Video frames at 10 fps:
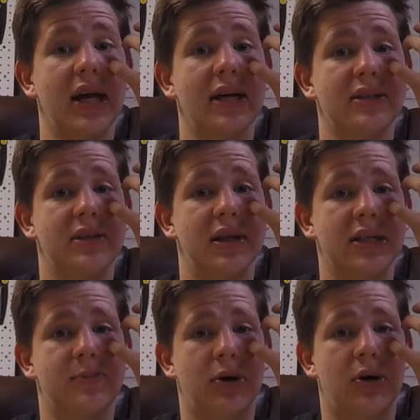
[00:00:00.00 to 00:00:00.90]
cast in the
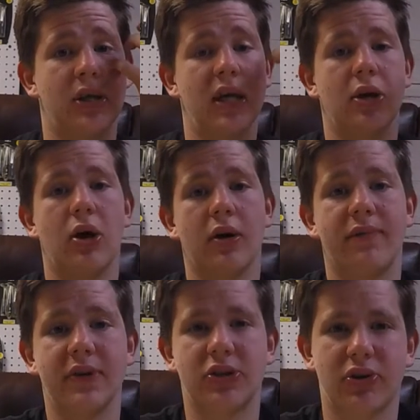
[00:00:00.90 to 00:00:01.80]
next pond, he caught a
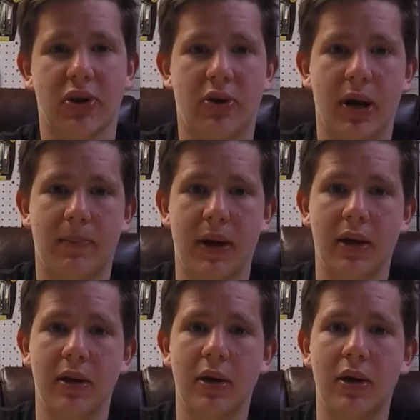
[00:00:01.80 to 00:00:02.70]
fish on the
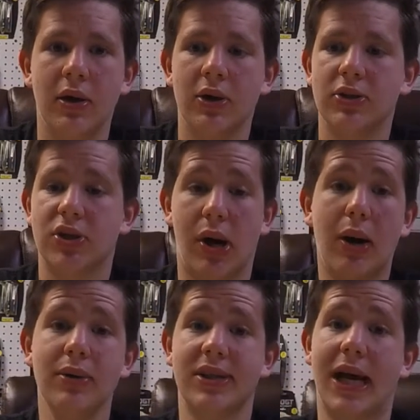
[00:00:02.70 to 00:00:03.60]
crankbait. So
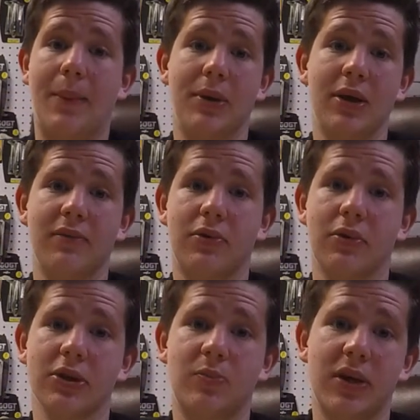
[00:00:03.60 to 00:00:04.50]
I was happy, of
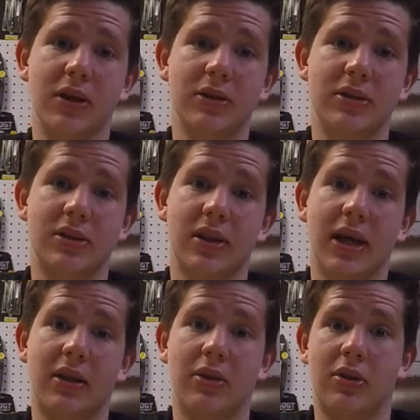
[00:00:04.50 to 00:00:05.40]
course, because
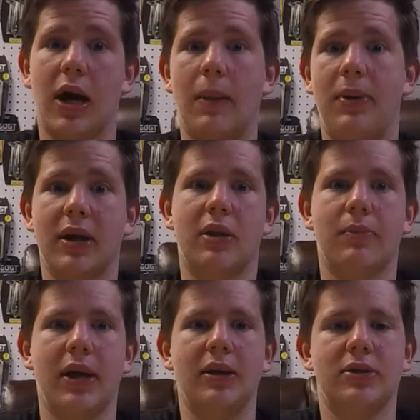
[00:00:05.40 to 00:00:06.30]
like I picked the
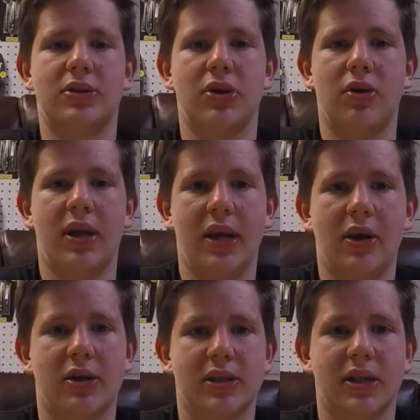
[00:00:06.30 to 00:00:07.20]
bait, and
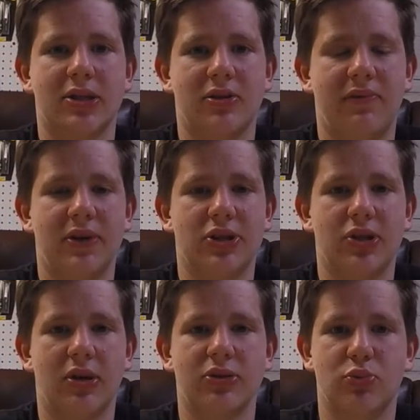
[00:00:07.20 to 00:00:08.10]
he got to catch the fish.
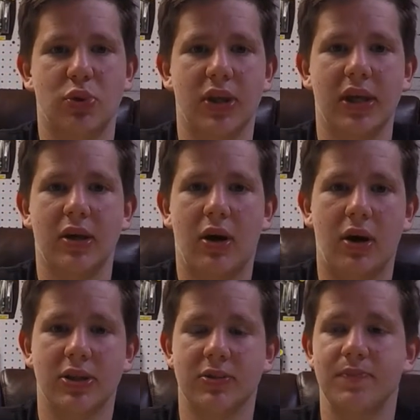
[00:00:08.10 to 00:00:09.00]
So that was really
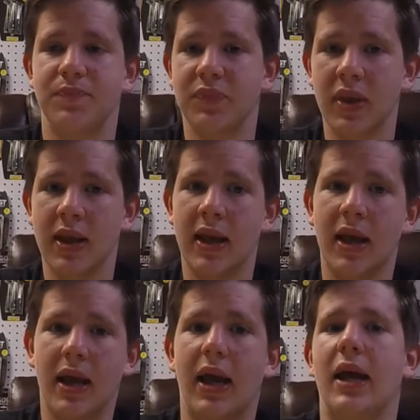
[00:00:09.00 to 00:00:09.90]
awesome.
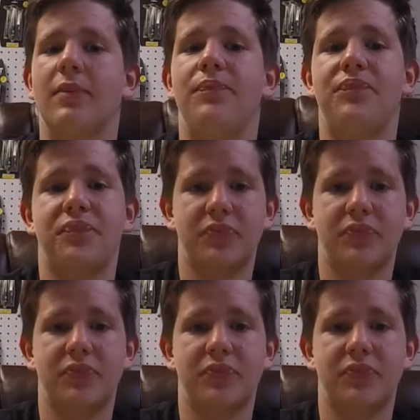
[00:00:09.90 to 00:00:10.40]
And